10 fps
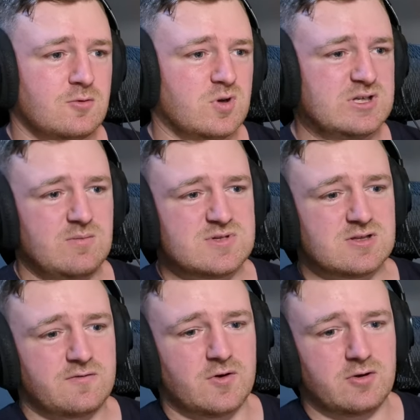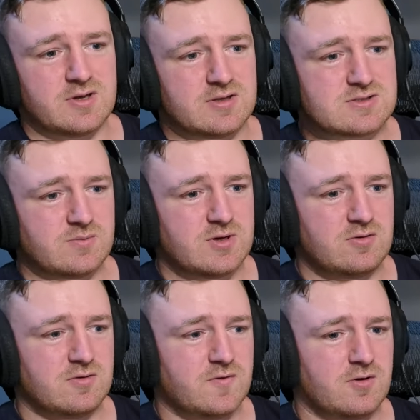The team was the Falcons. Let me know
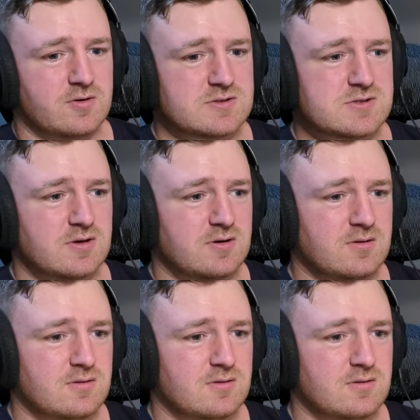who the Falcons are.